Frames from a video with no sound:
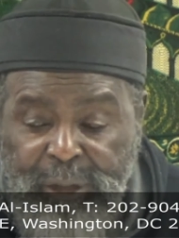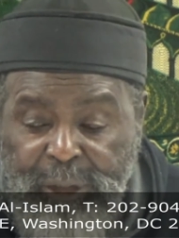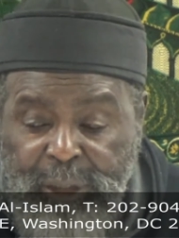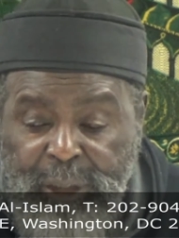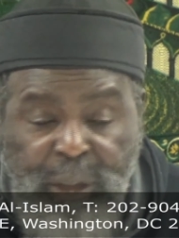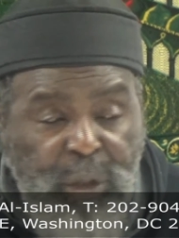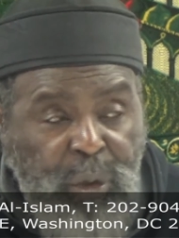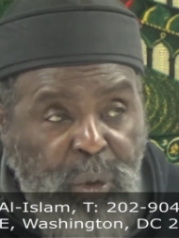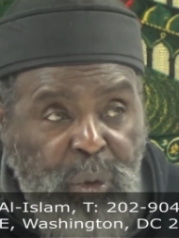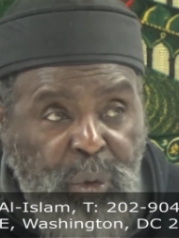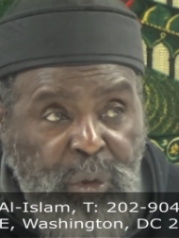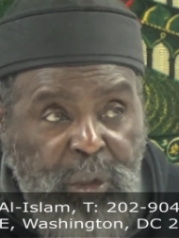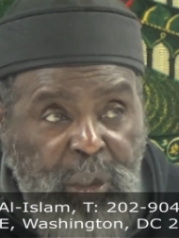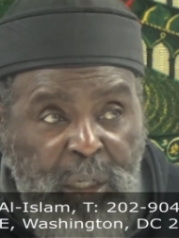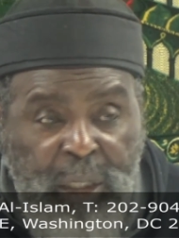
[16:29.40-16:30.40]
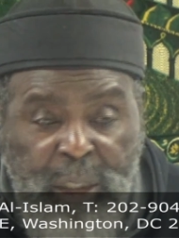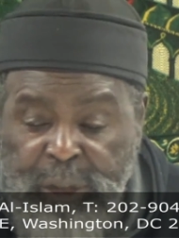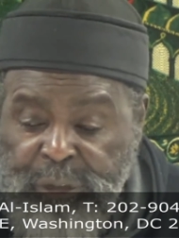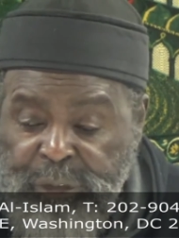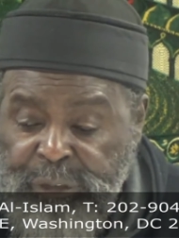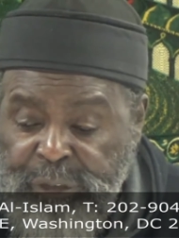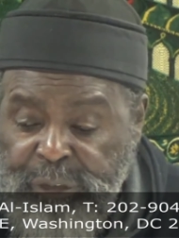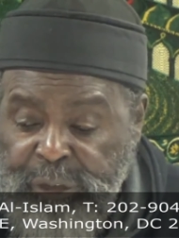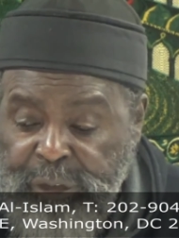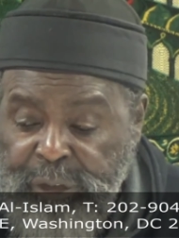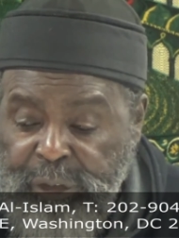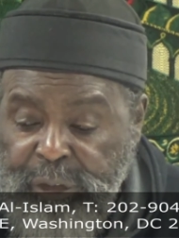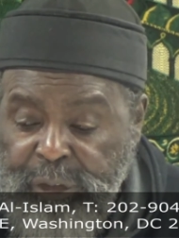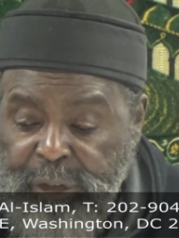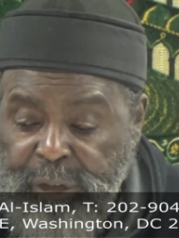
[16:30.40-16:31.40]
in old cars
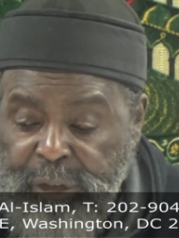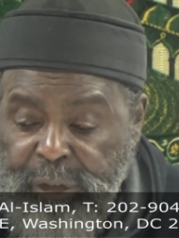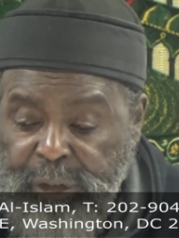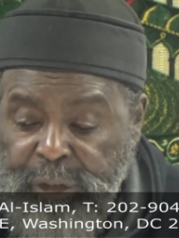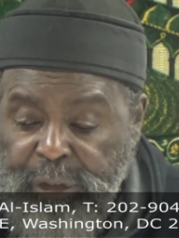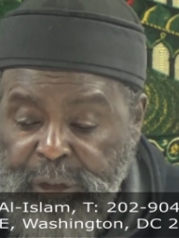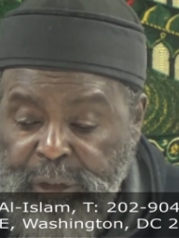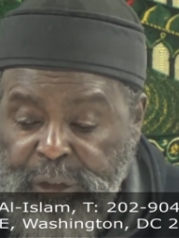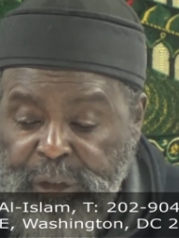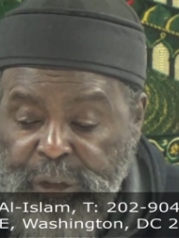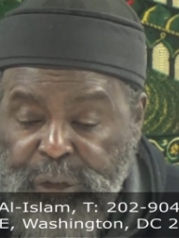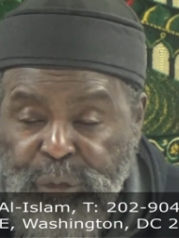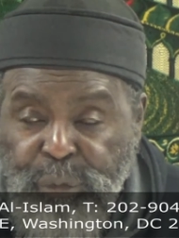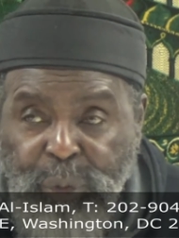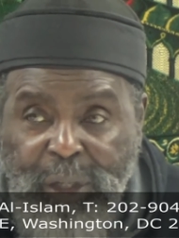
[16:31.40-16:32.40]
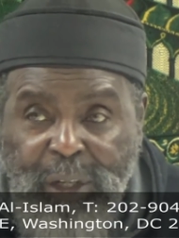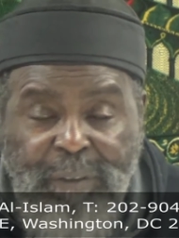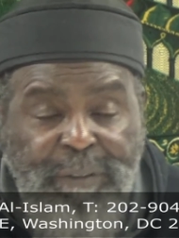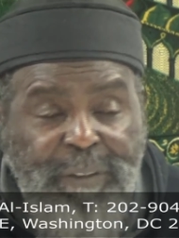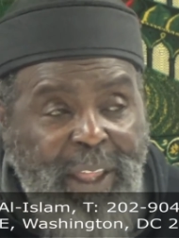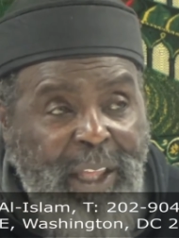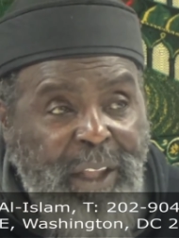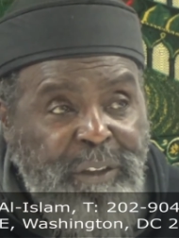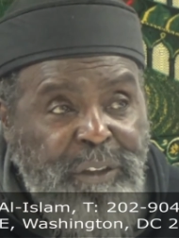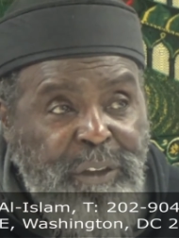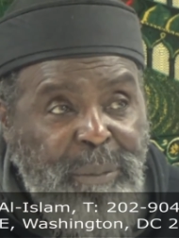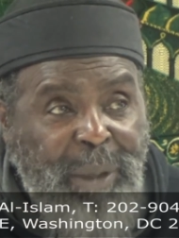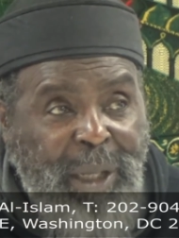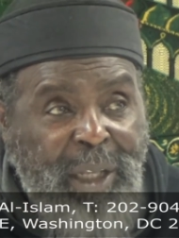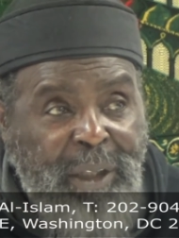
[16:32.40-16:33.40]
to
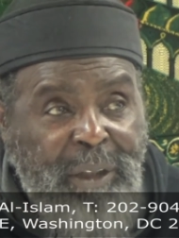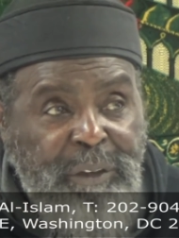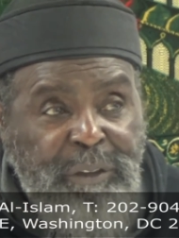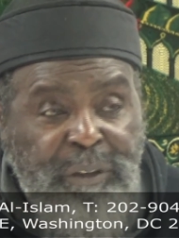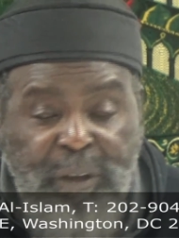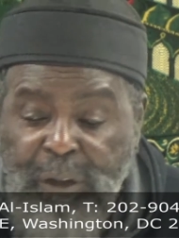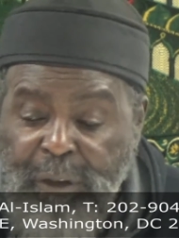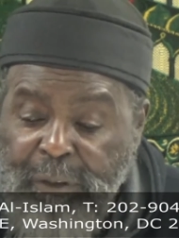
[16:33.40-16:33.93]
12,000 miles